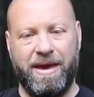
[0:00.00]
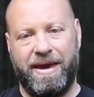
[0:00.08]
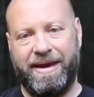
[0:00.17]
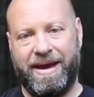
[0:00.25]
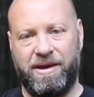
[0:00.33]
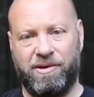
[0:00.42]

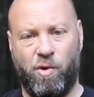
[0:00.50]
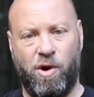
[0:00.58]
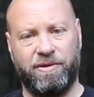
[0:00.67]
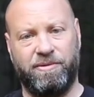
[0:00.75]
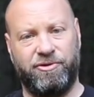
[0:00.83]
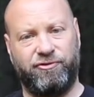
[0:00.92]
Hey guys,
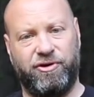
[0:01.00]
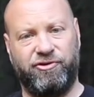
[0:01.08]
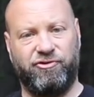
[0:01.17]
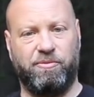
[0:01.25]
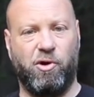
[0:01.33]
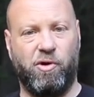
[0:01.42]
welcome to the
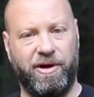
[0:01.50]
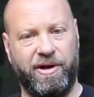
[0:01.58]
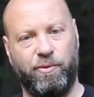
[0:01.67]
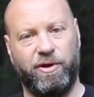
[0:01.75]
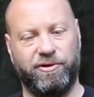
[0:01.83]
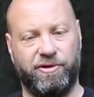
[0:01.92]
Traditional Bow
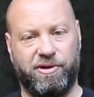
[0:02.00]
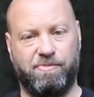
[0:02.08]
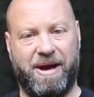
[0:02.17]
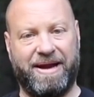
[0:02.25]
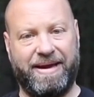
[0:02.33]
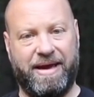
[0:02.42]
Hunting Wilderness
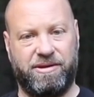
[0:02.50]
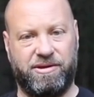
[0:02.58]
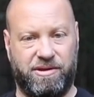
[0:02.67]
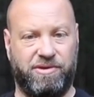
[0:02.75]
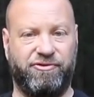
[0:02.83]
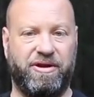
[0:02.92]
Podcast.
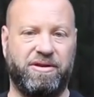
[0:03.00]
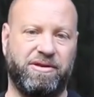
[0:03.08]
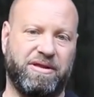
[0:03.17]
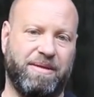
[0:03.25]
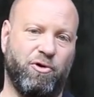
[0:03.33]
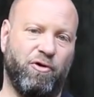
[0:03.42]
This is Jason
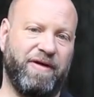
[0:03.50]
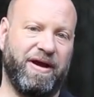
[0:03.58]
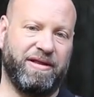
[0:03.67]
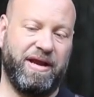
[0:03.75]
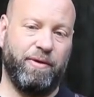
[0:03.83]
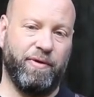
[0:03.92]

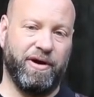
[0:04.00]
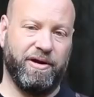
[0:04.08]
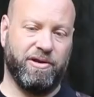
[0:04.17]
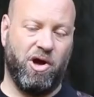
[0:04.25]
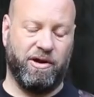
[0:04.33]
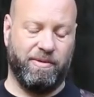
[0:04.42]
Kovac. Today we're going
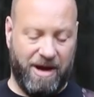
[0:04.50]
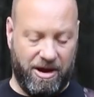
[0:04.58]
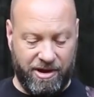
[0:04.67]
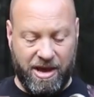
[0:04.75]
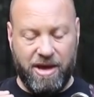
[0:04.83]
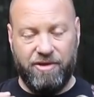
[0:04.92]
to talk
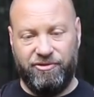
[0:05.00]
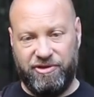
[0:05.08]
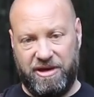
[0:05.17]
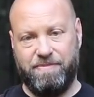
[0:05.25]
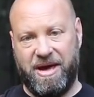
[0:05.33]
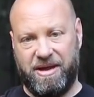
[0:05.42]
about
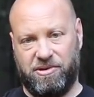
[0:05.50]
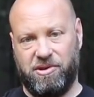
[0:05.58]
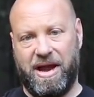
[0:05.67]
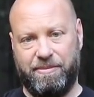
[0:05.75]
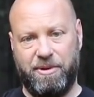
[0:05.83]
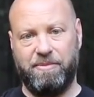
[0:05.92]
the best
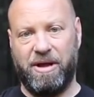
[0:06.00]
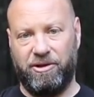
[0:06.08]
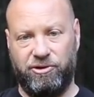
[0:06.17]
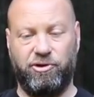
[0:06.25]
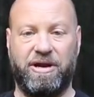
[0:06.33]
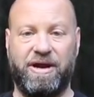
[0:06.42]
lineman
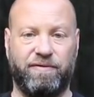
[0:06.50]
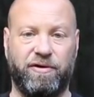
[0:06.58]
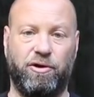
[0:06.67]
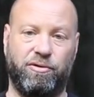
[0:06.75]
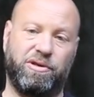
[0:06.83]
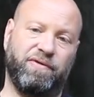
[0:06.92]
belt you could ever
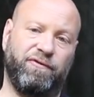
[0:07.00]
use.